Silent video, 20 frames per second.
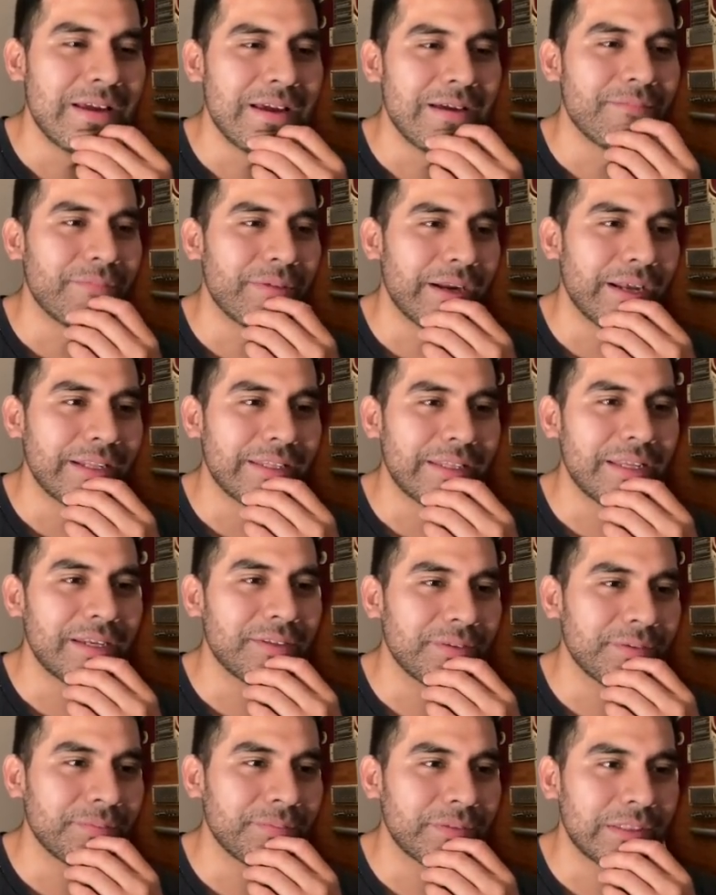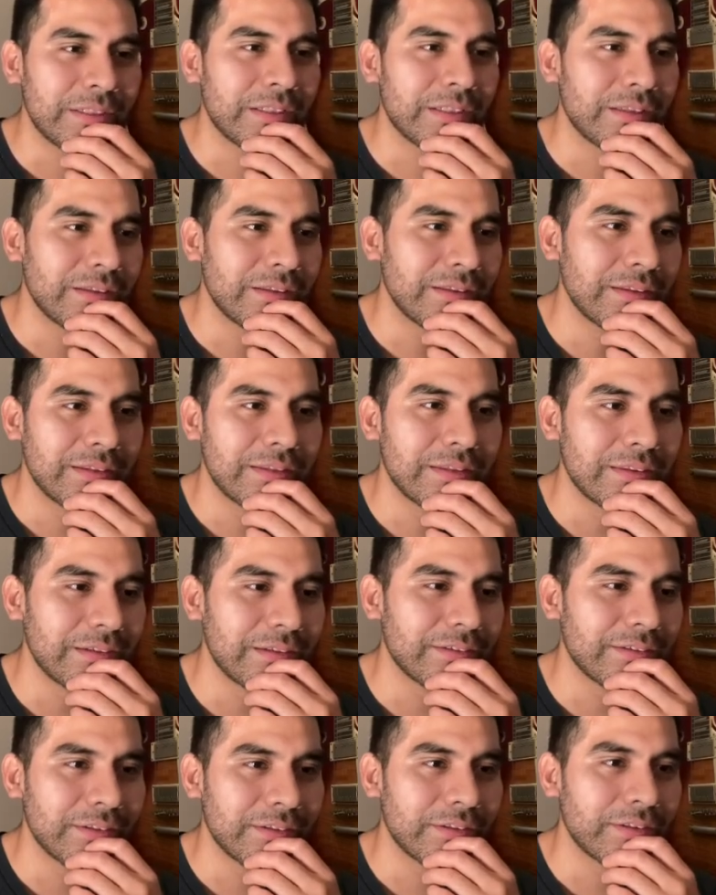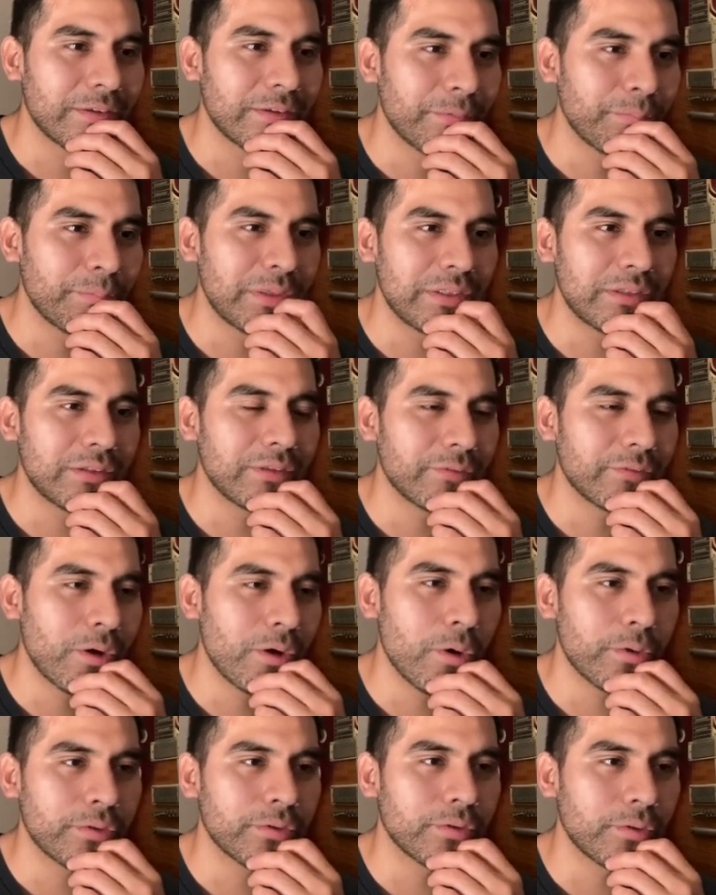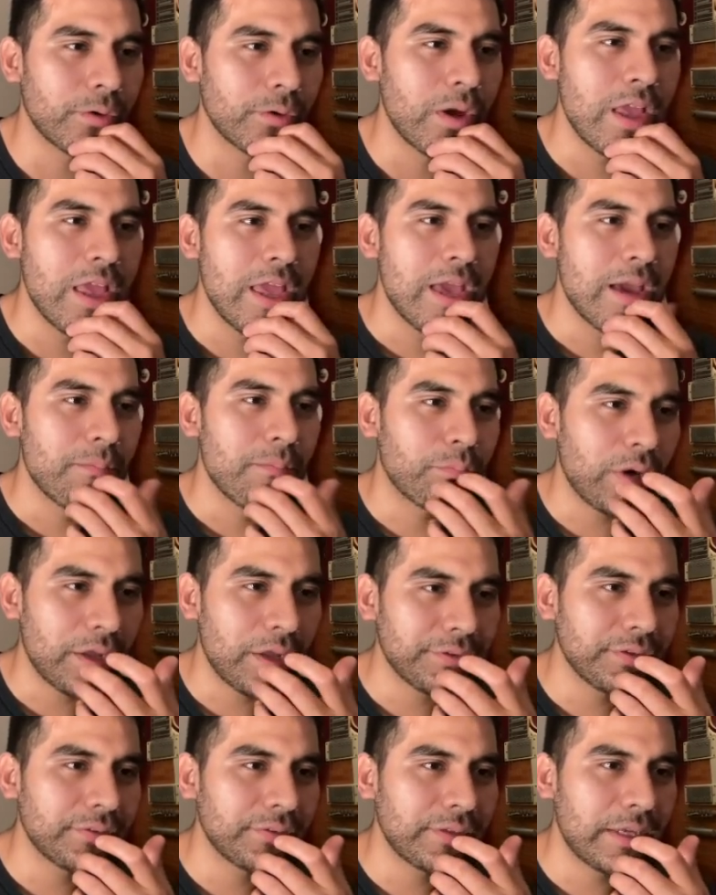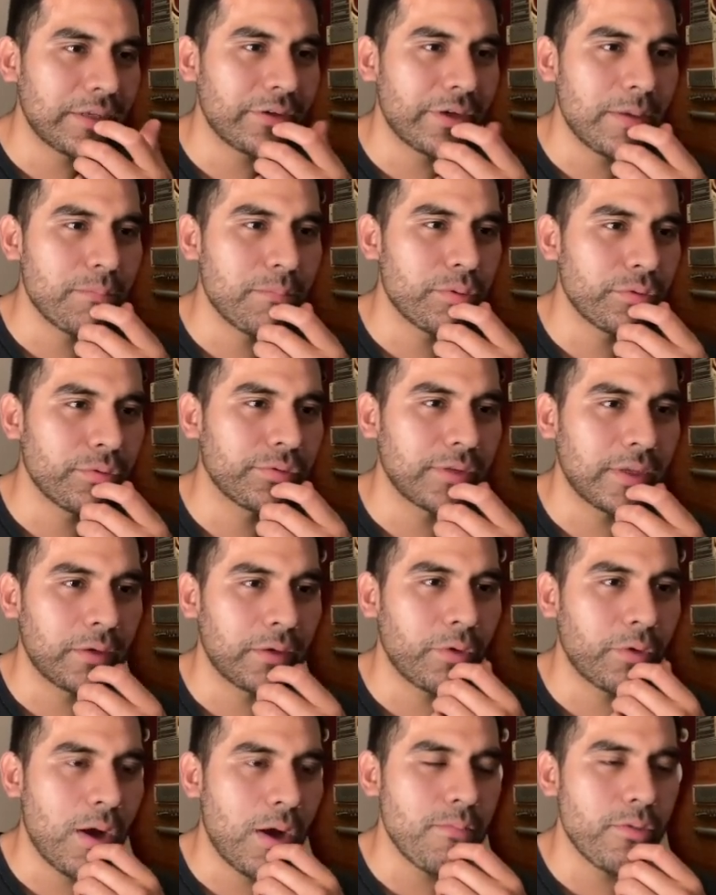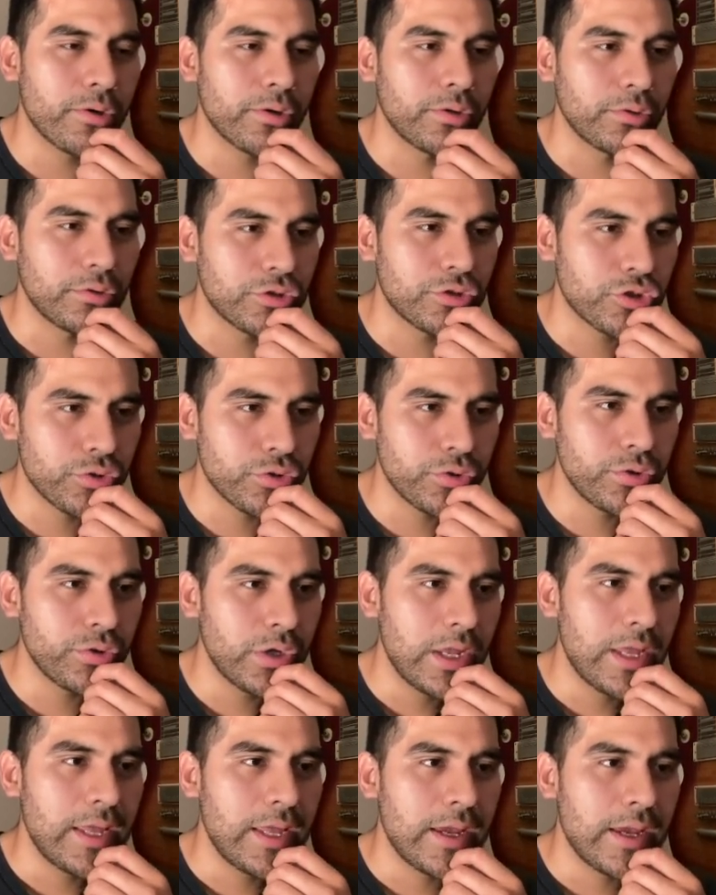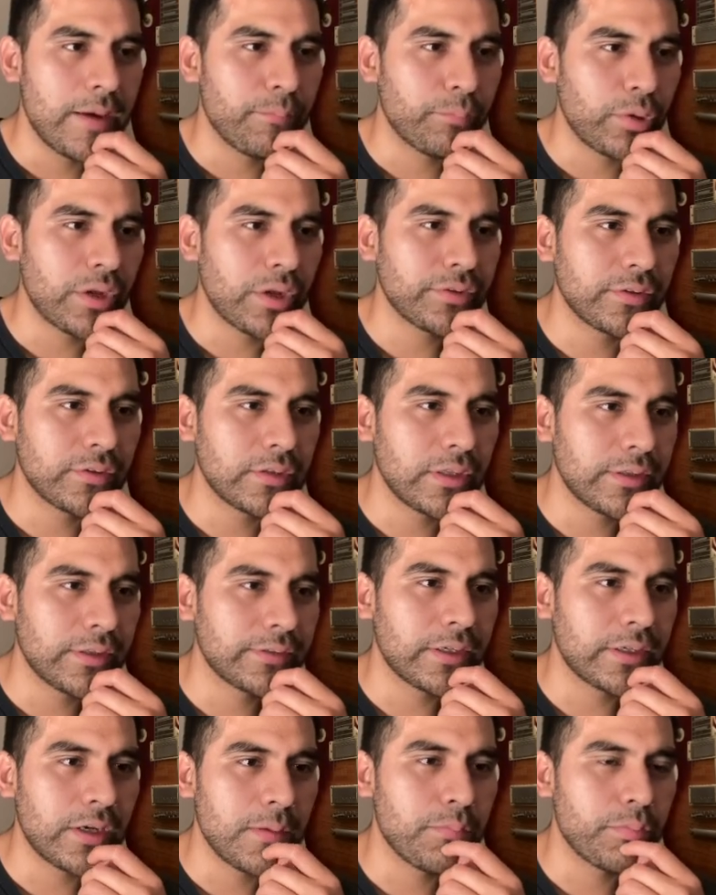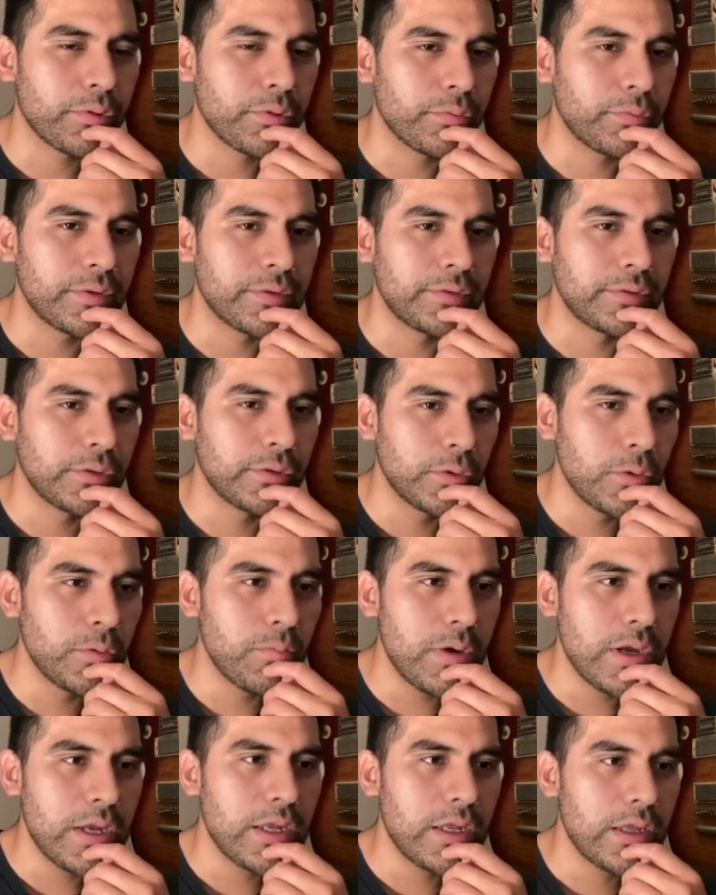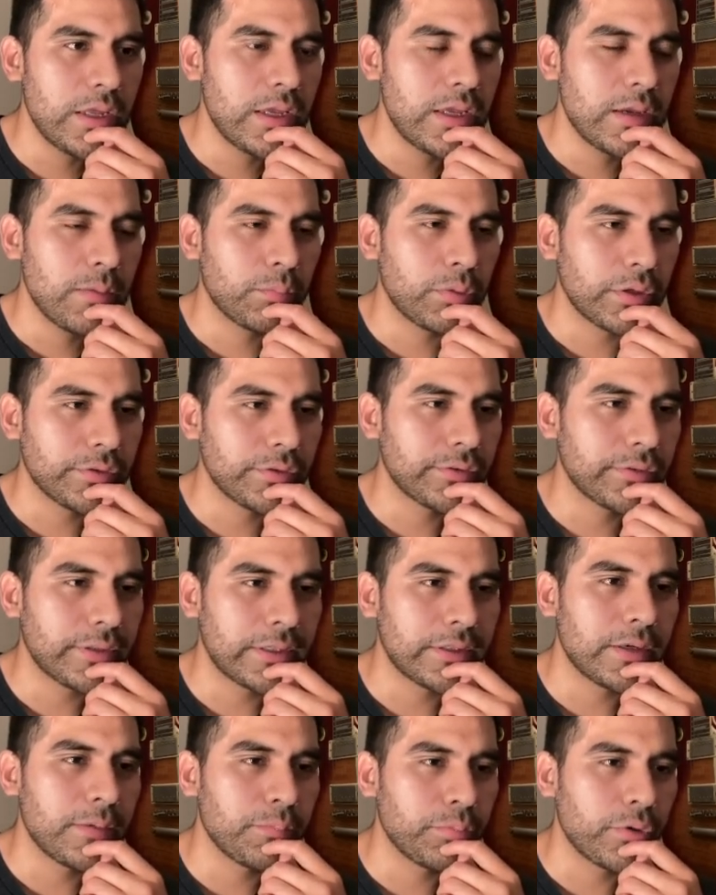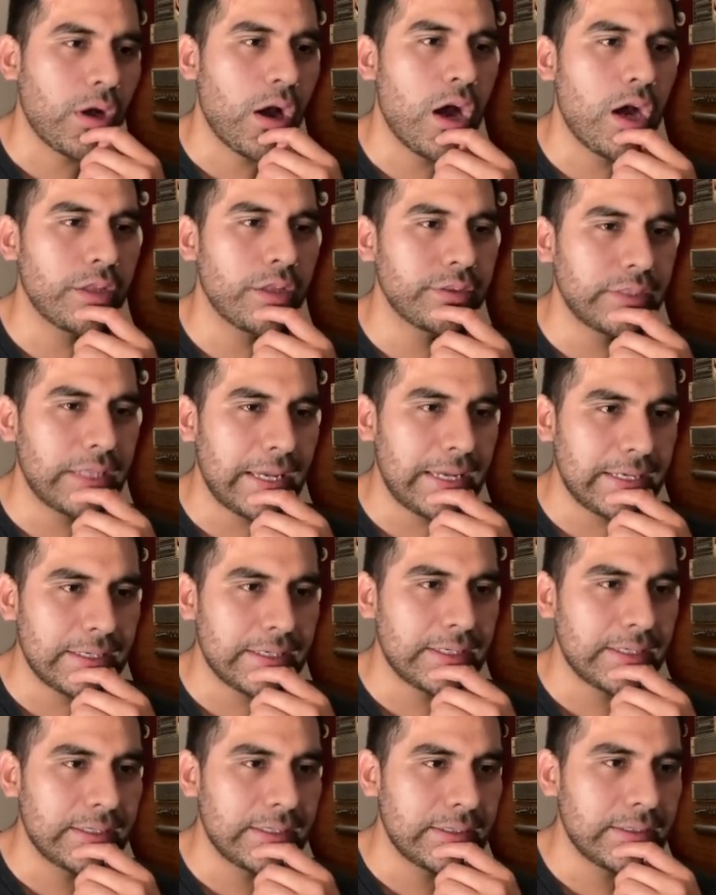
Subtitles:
But I did something. There's this little piece of code. So process standard input set raw mode to true. Process standard input resume. process data input on data.